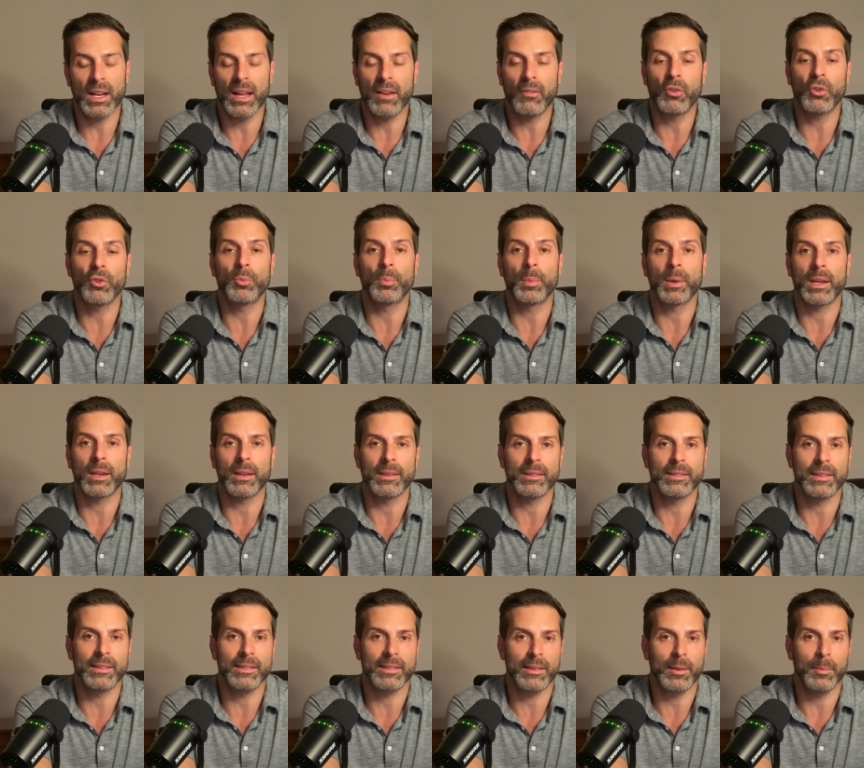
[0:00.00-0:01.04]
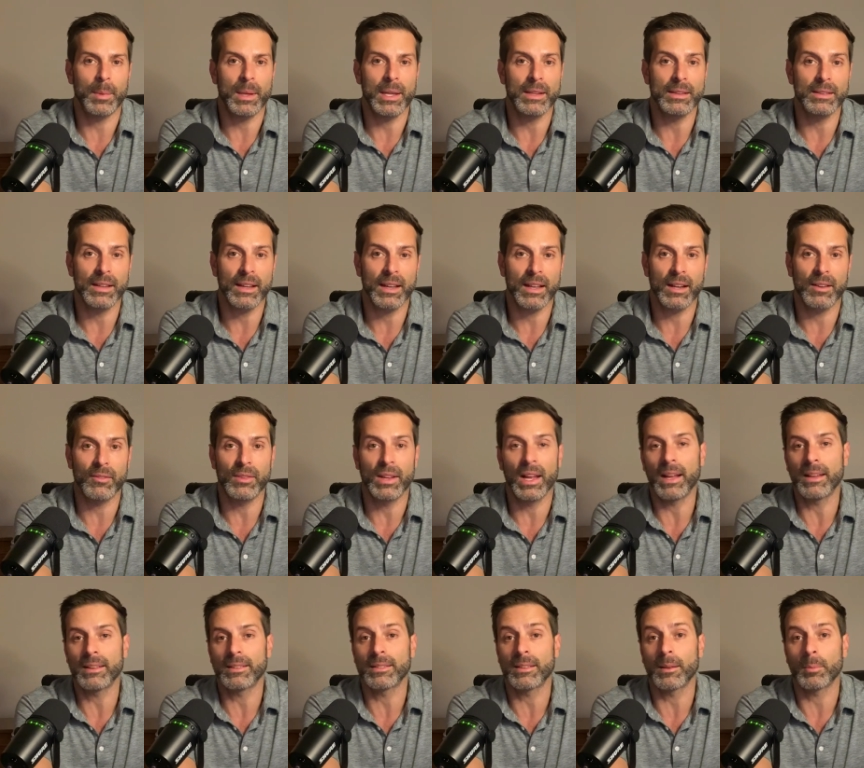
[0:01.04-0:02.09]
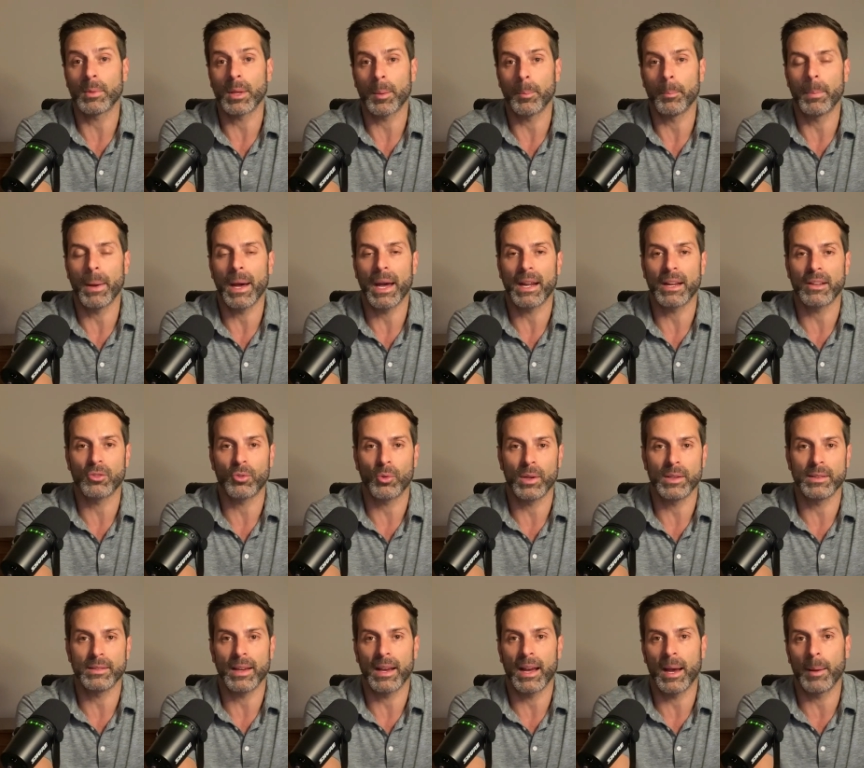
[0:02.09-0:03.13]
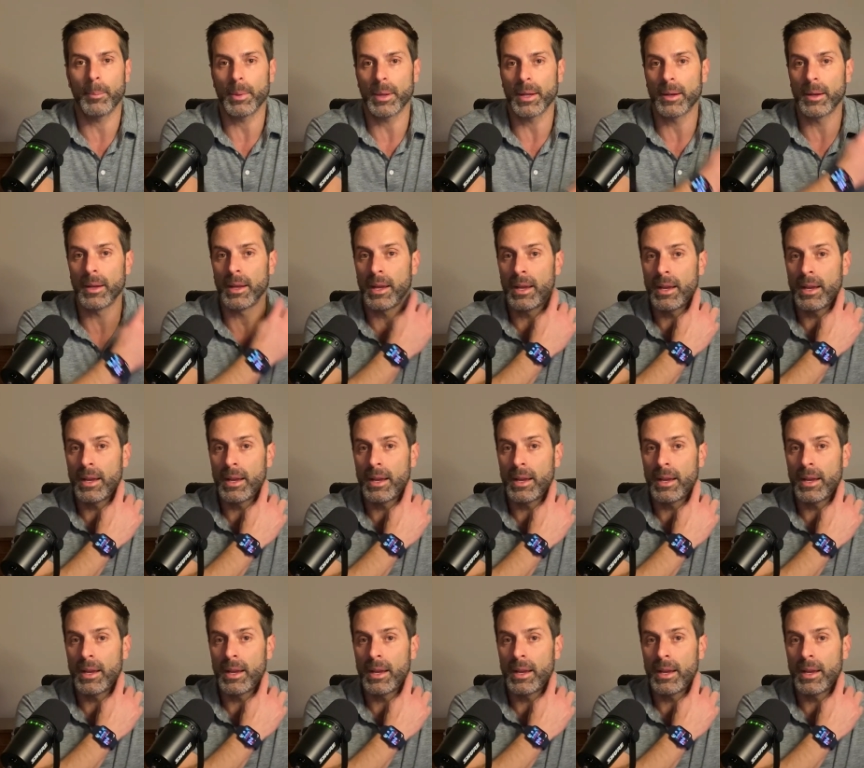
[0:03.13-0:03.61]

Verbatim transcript: levels because this could be indicative that something bad is going to happen.